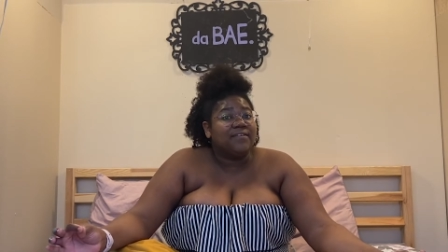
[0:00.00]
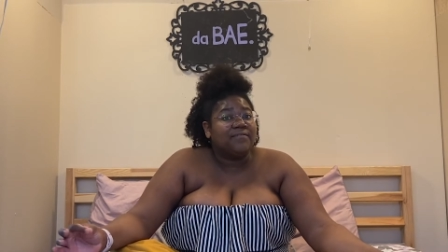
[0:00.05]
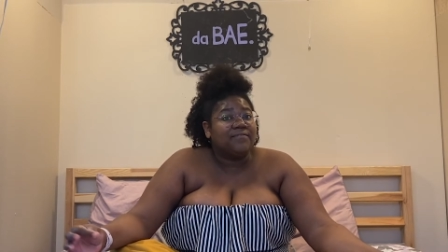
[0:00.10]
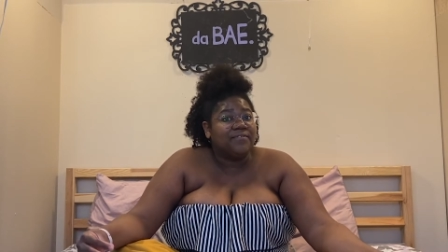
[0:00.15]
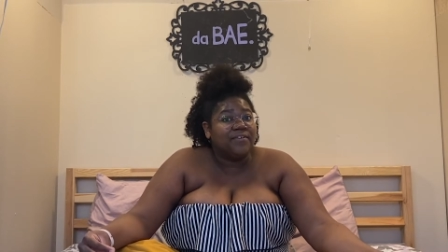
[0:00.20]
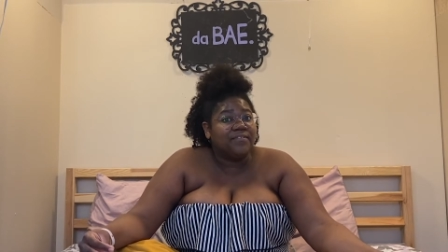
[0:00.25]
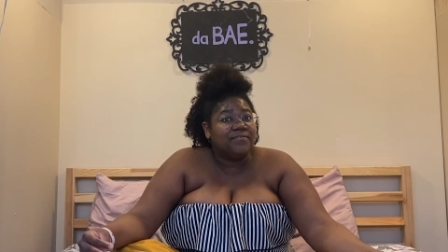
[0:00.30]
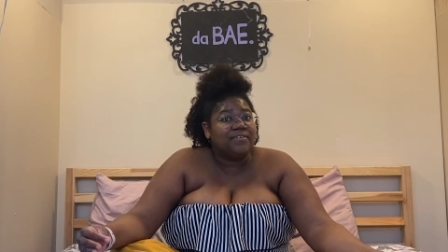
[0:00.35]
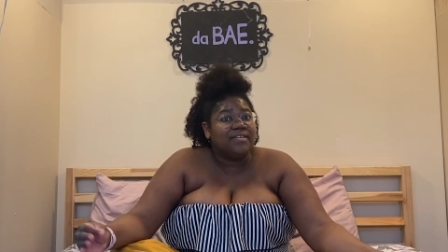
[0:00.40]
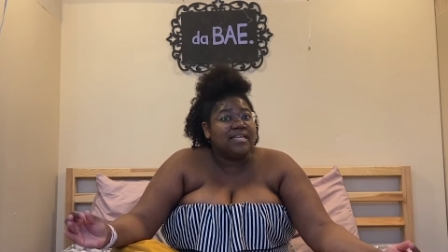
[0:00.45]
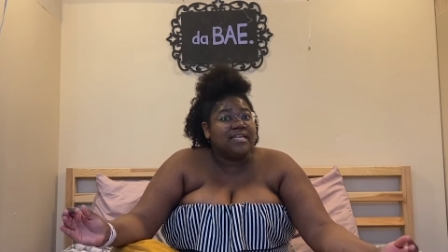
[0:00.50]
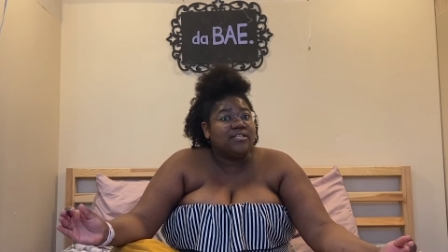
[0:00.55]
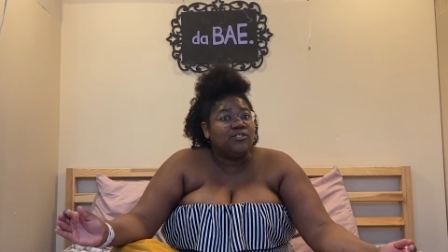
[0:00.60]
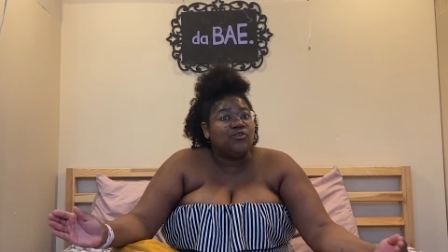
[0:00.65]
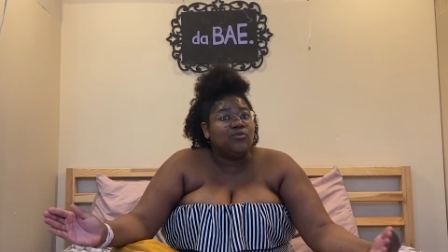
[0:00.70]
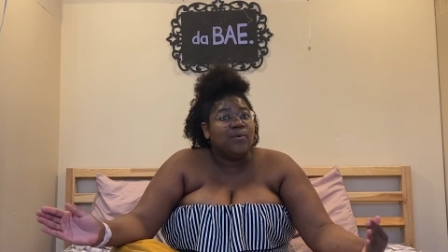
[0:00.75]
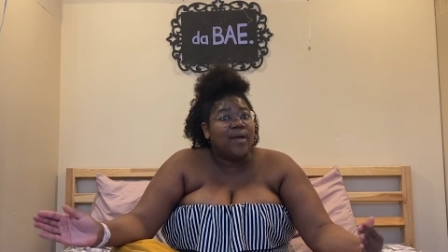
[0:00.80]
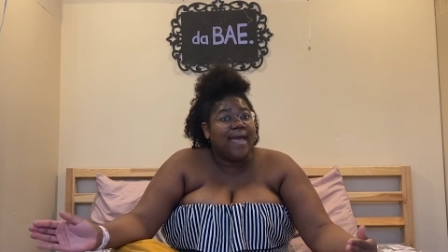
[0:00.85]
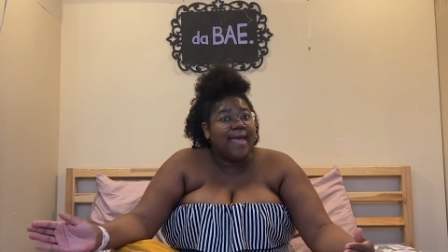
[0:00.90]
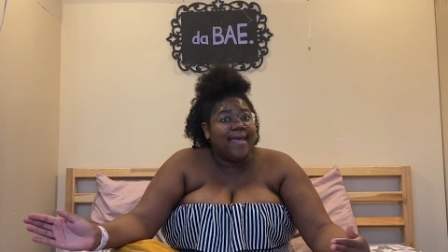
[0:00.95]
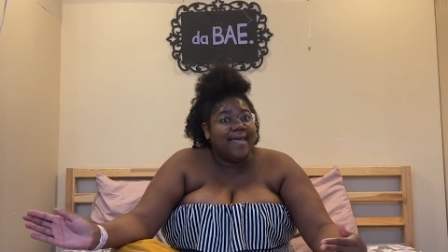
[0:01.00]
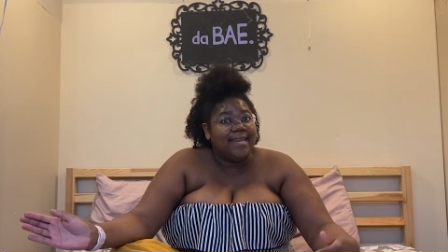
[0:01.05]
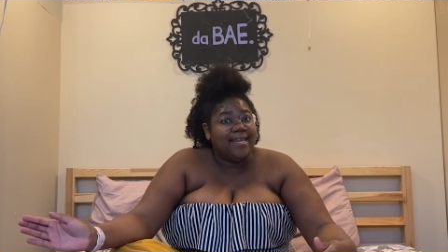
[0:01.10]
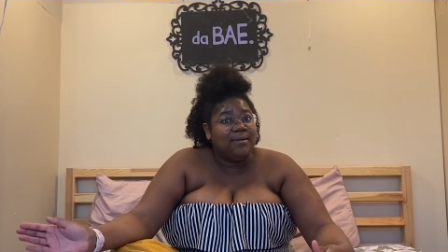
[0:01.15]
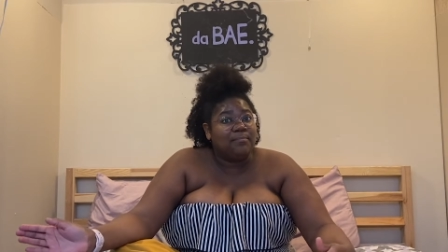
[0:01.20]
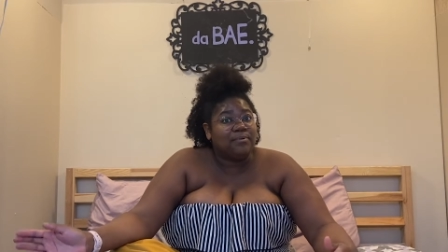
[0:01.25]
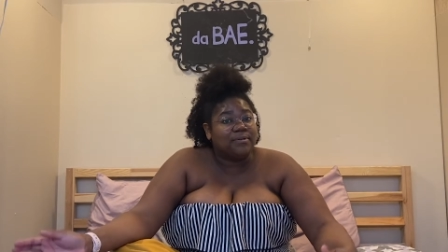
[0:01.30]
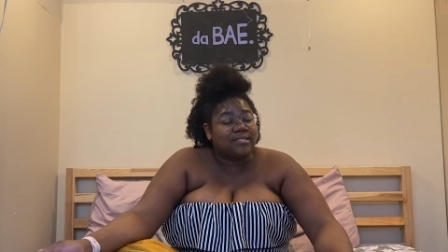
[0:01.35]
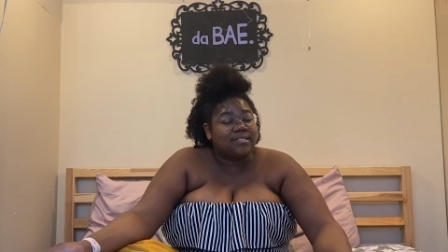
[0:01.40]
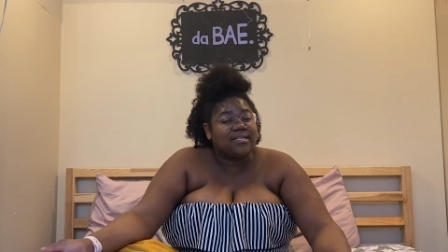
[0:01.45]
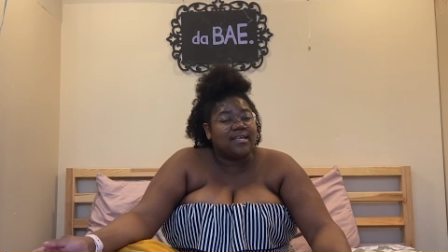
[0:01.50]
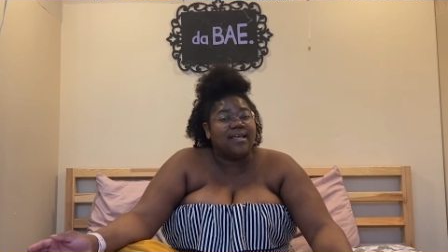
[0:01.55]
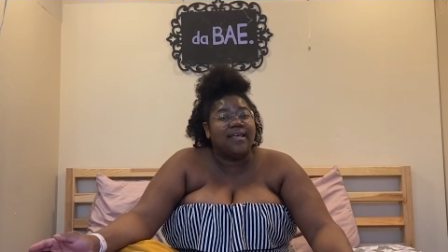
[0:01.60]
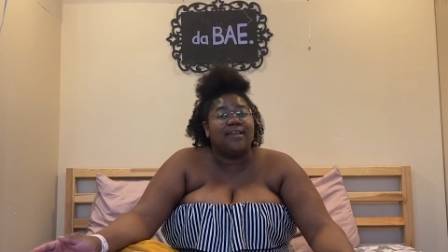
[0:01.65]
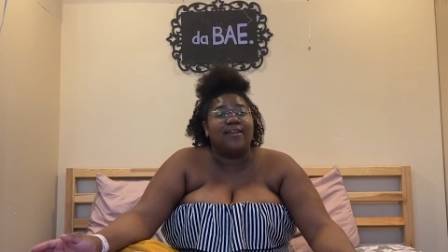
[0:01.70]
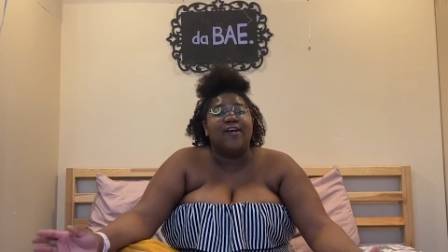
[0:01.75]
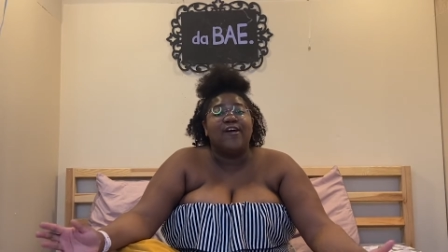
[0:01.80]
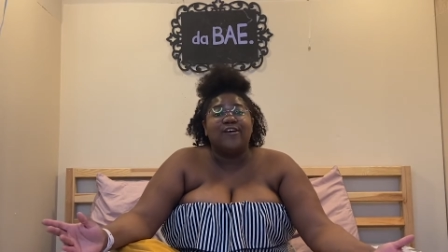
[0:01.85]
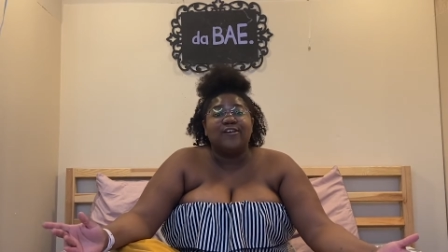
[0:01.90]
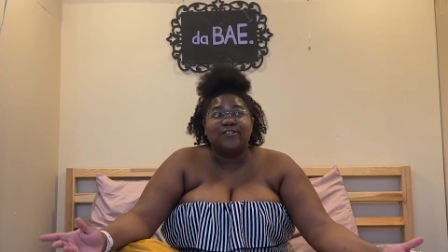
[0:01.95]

50 to 80%.